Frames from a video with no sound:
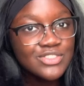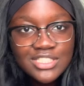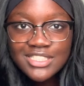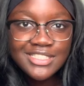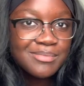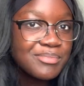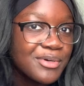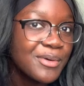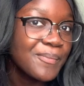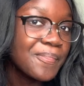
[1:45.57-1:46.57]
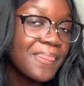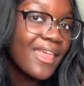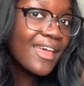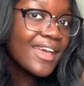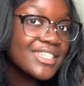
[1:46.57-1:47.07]
just a simple
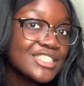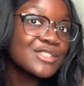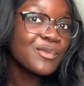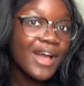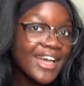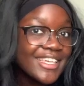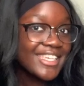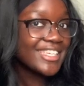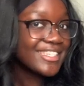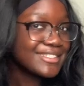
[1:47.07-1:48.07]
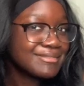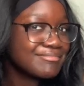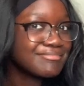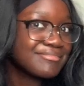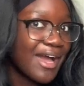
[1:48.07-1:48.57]
swaggy
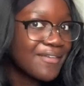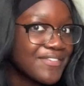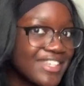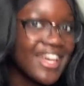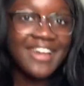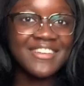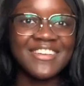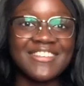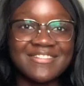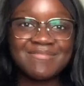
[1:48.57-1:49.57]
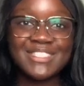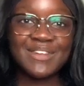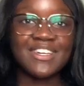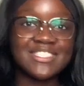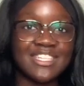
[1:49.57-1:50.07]
outfit. I don't know. is
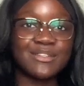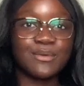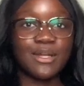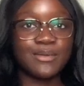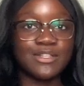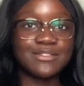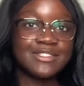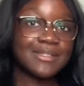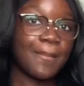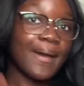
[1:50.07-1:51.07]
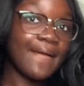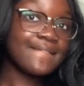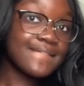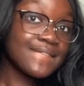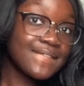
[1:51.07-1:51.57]
not the word I would use, but
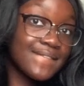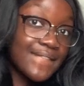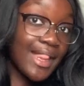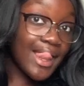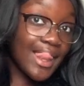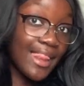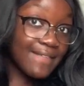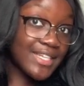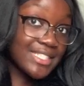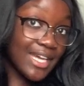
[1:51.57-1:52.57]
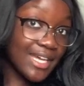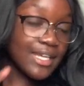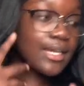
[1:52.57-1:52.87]
fit check.